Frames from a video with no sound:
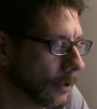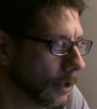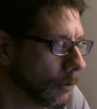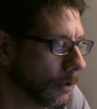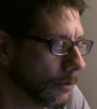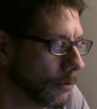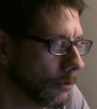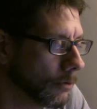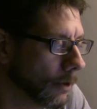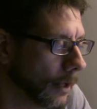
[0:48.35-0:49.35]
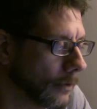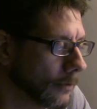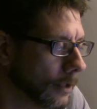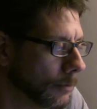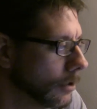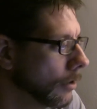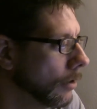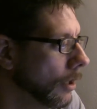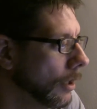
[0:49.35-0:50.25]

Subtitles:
We just use the last names here.